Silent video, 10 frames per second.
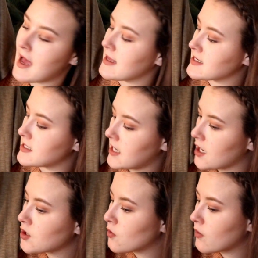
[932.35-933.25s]
as the
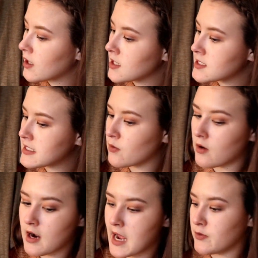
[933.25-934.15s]
other ones
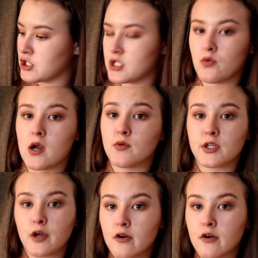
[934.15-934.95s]
where I would just wear it with an